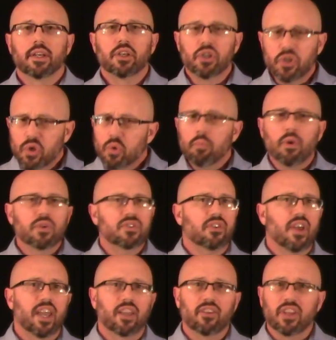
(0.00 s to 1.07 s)
You most
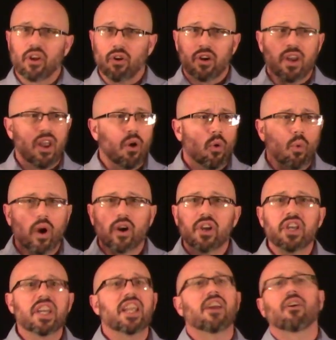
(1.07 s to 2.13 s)
likely are nowhere
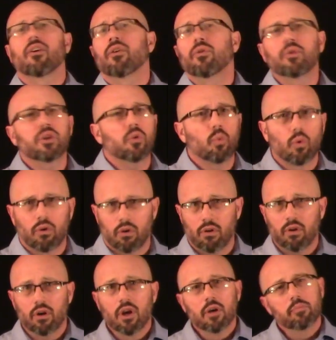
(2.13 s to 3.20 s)
near who you
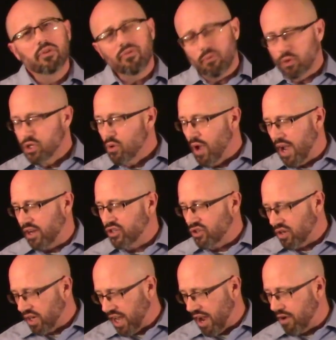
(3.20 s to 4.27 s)
were before you had
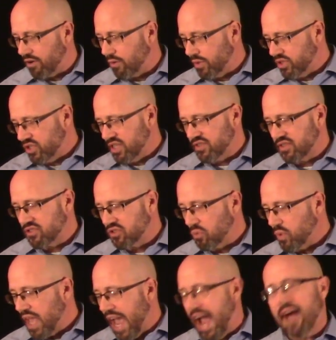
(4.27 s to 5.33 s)
your encounter with Jesus. So
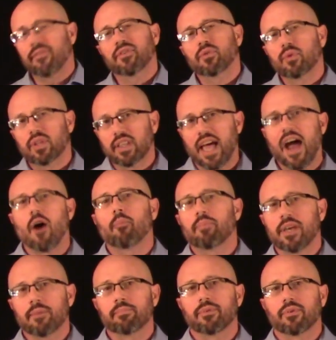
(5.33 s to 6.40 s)
we have to allow
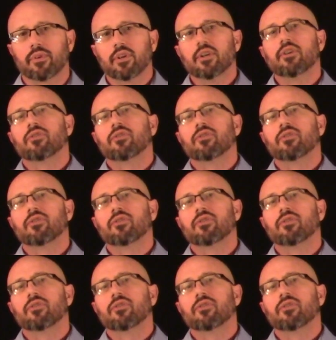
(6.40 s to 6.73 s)
people